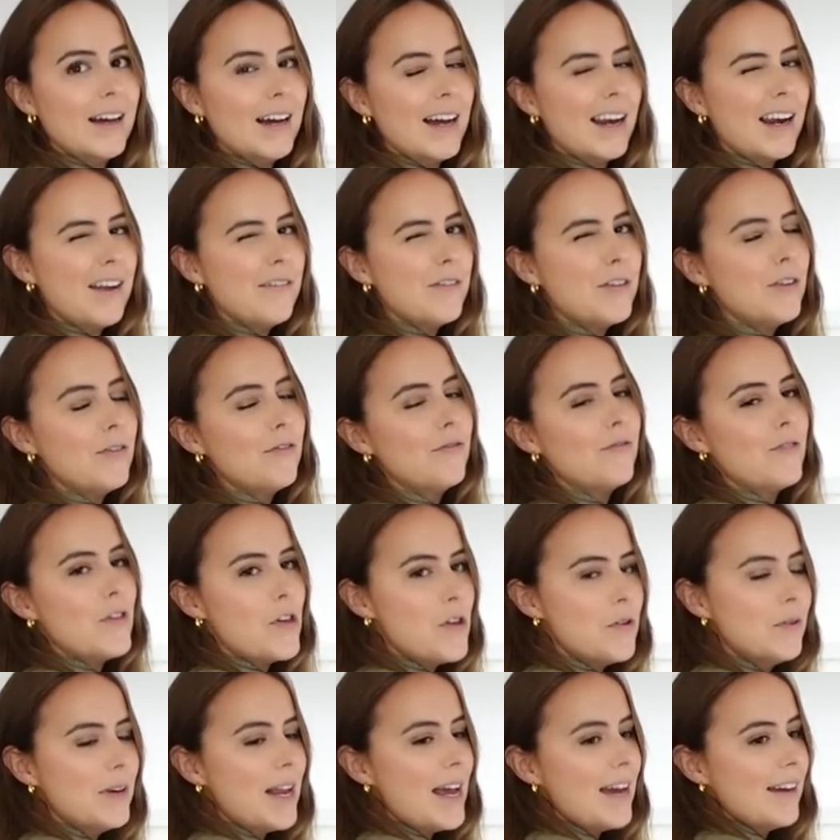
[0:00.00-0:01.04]
And I've got a
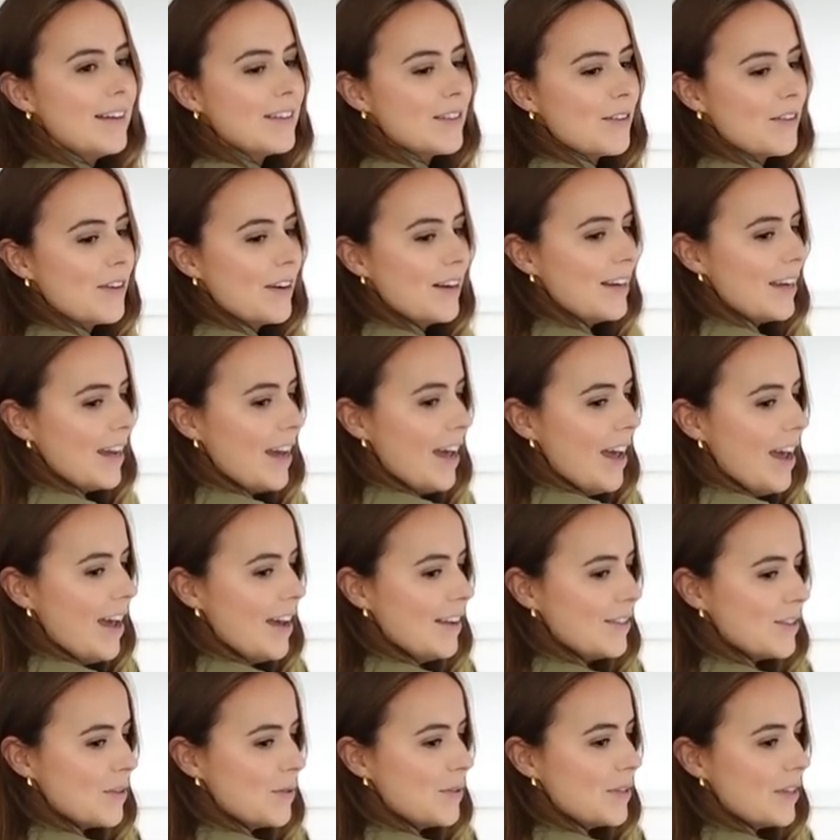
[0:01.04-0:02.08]
few layers on under
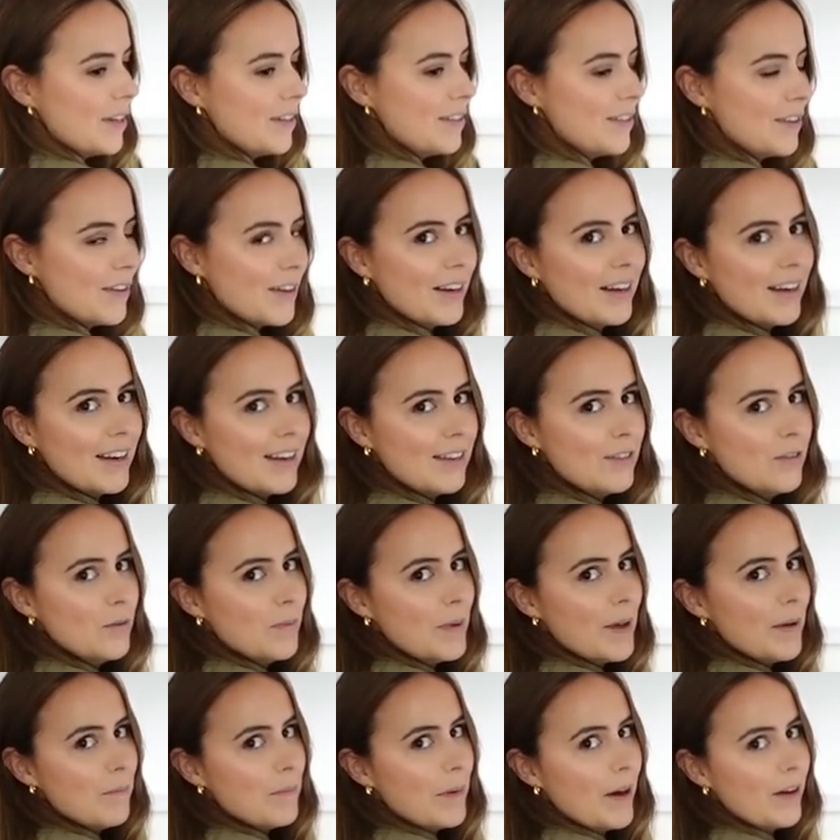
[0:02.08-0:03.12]
here, so it does look a little
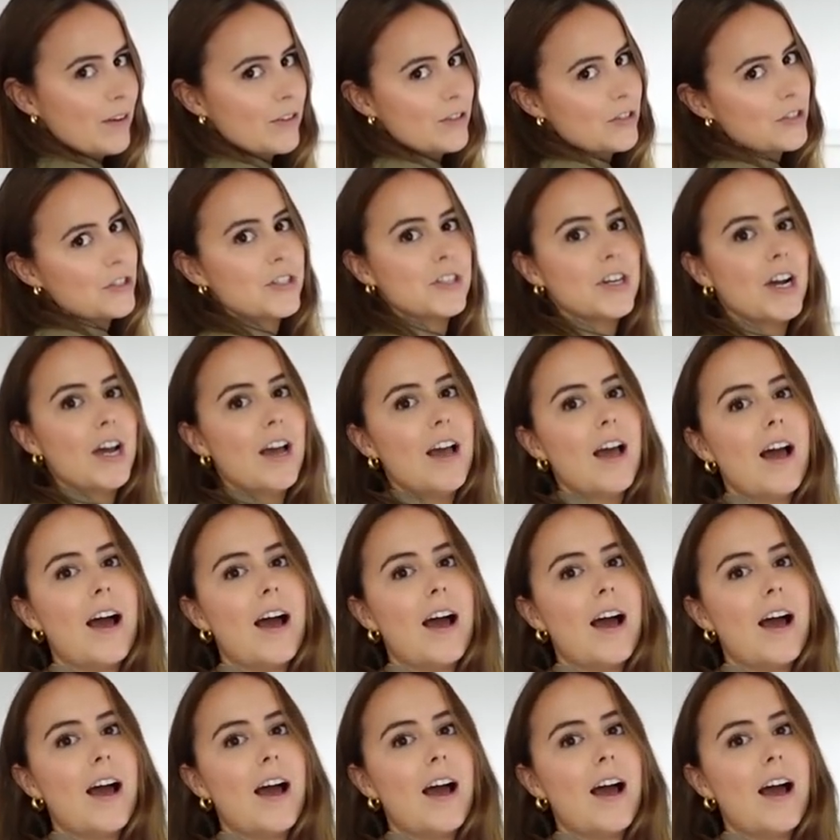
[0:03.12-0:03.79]
bit bunched.